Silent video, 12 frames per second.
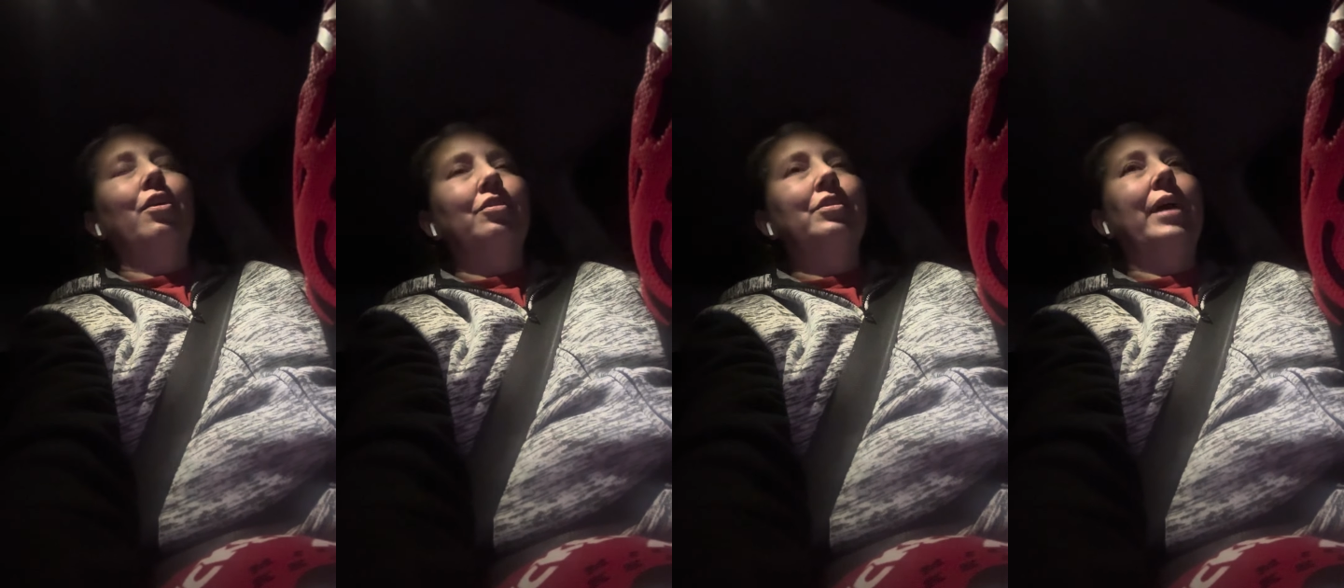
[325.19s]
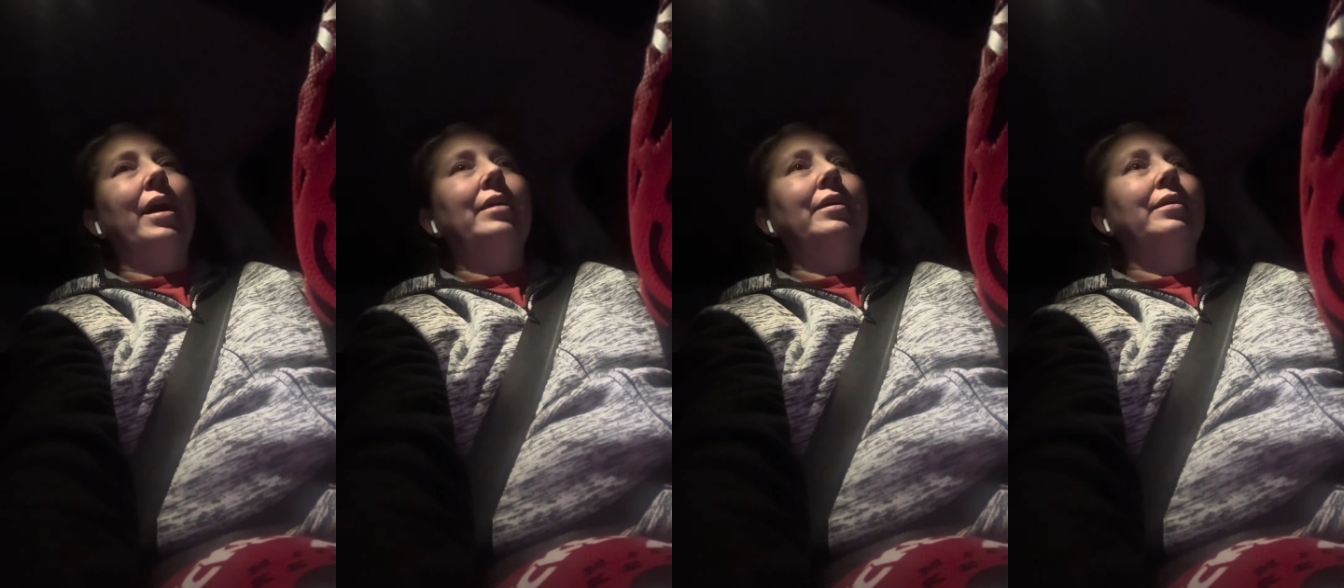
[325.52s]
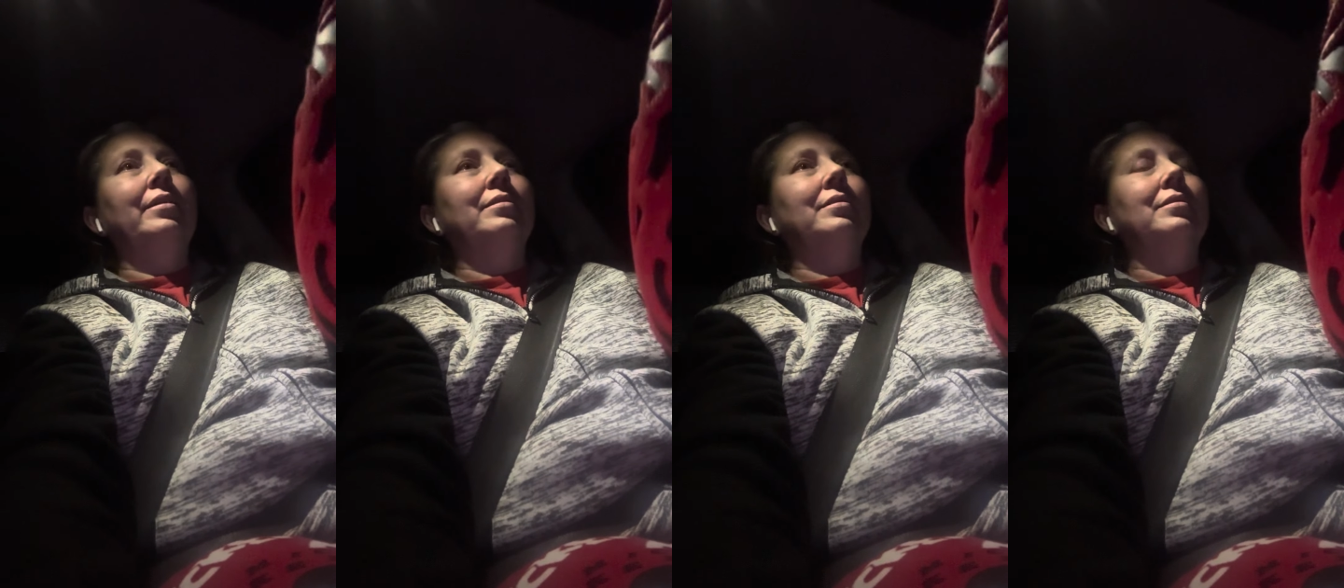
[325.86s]
her daddy
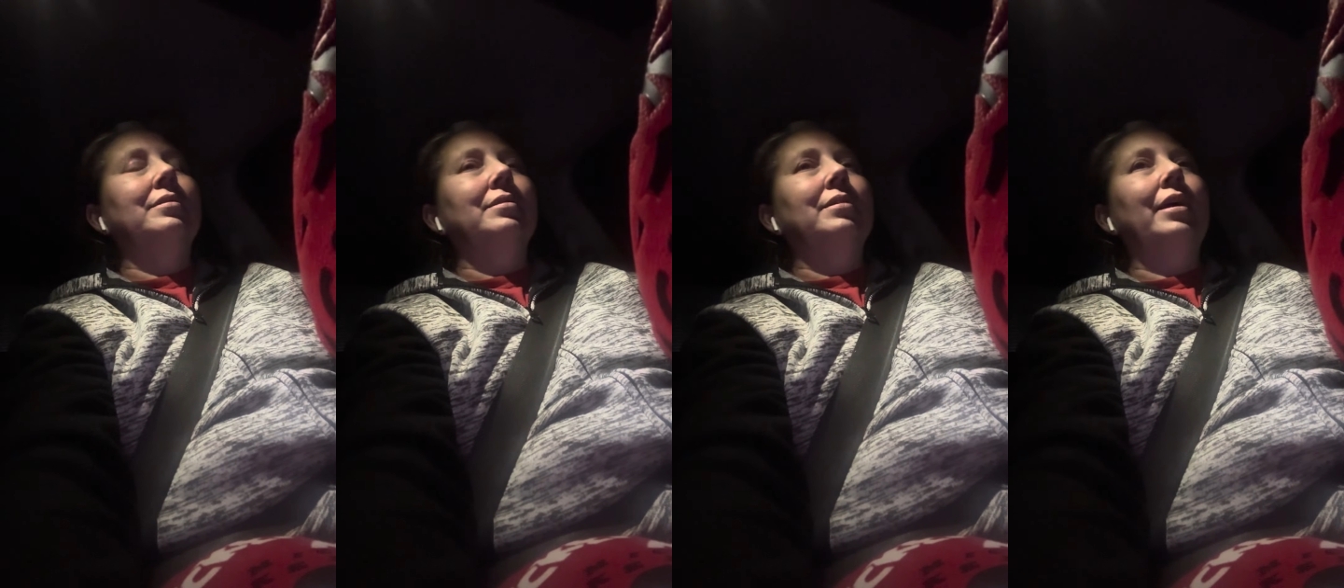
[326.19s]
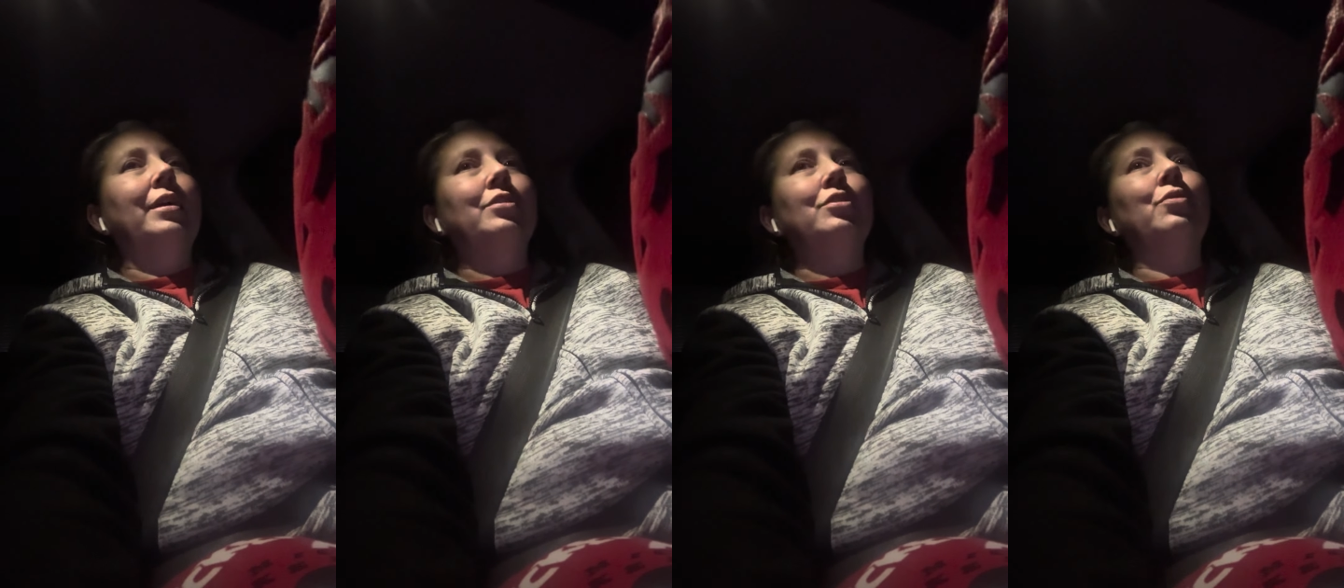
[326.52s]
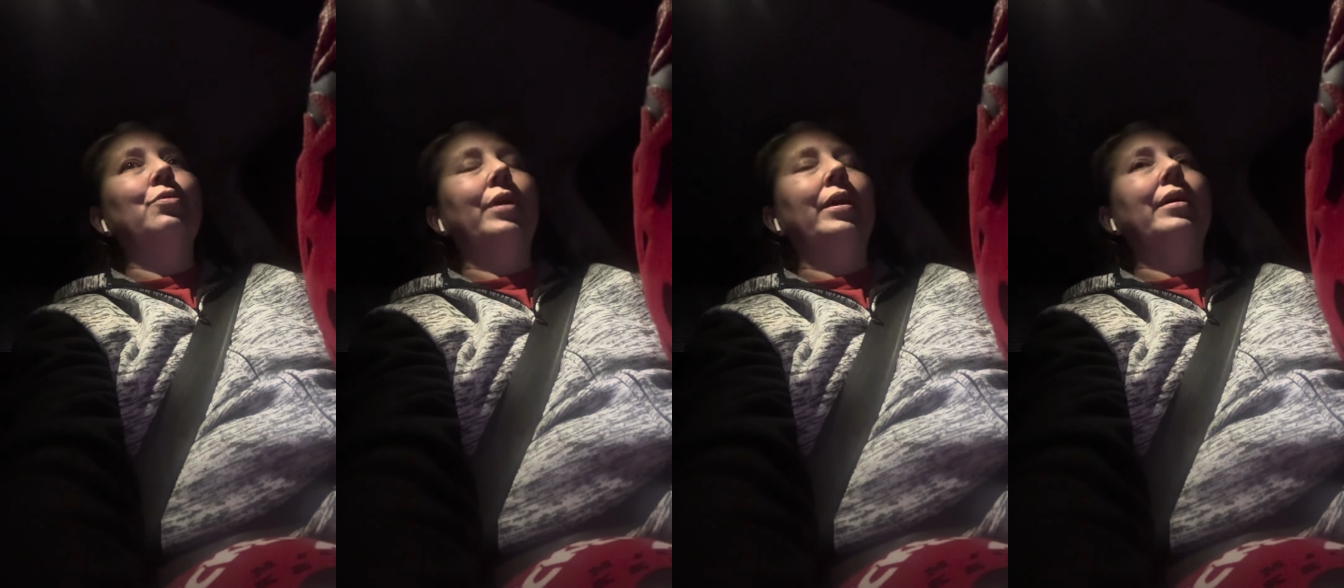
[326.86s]
is who
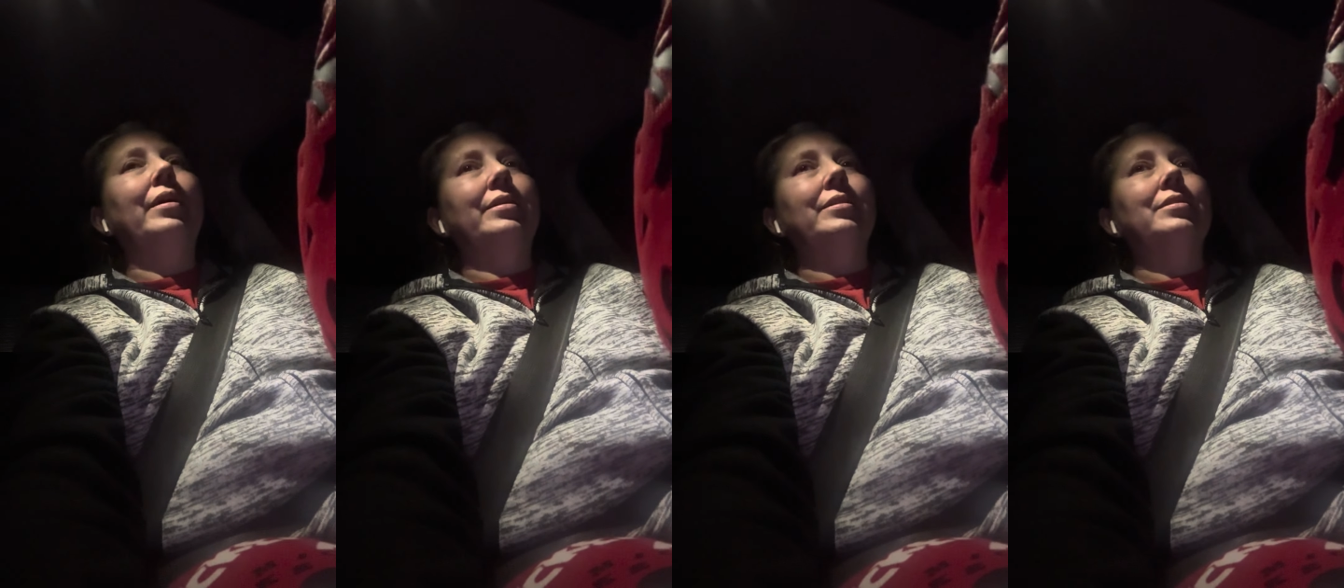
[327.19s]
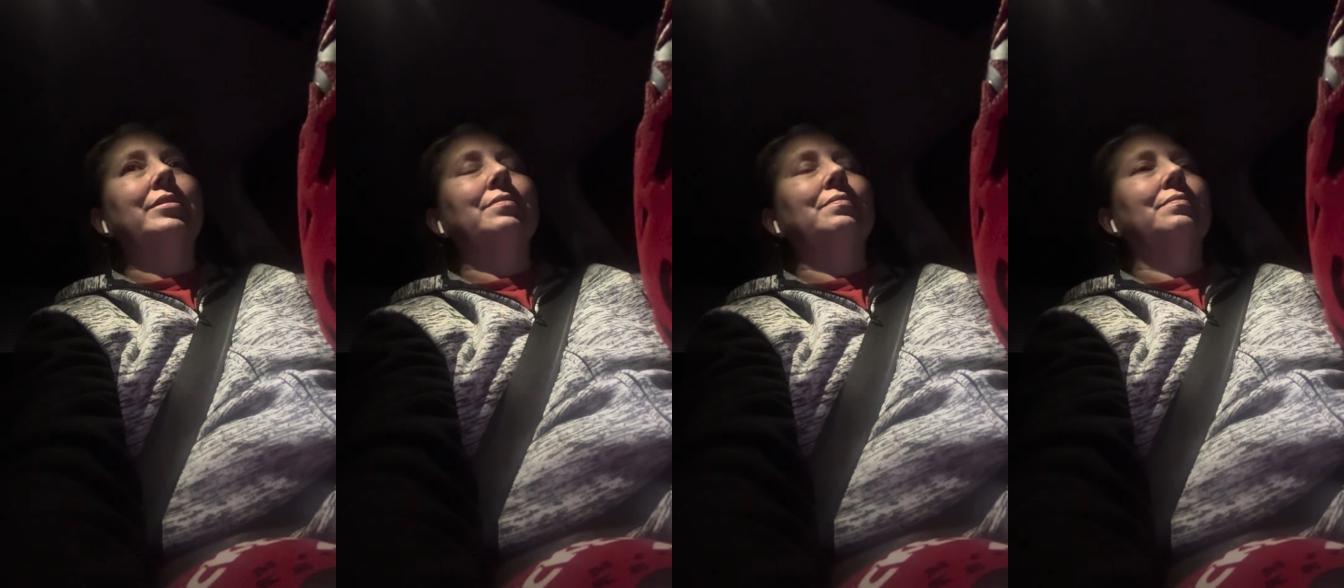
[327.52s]
he is